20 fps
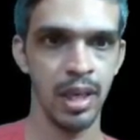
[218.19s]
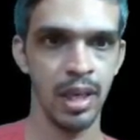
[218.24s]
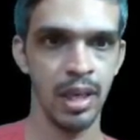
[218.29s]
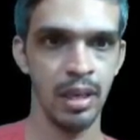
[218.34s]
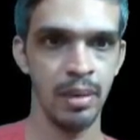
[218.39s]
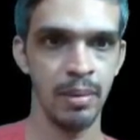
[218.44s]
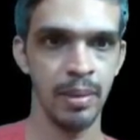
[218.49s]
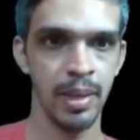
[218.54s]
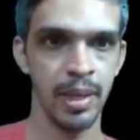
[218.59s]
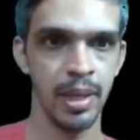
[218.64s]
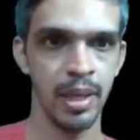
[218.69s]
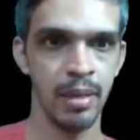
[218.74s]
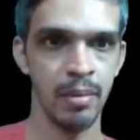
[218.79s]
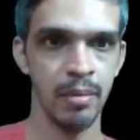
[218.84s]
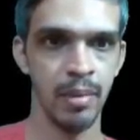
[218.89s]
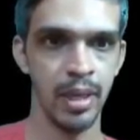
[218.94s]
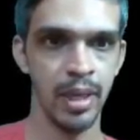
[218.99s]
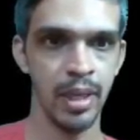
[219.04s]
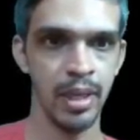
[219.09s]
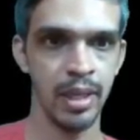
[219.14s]
10
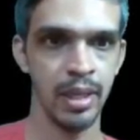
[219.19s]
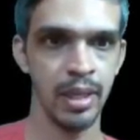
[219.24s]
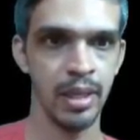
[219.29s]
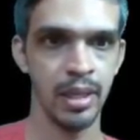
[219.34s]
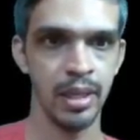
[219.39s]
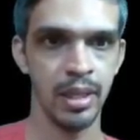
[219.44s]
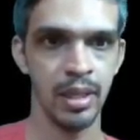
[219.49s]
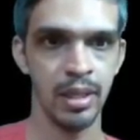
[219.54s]
divided by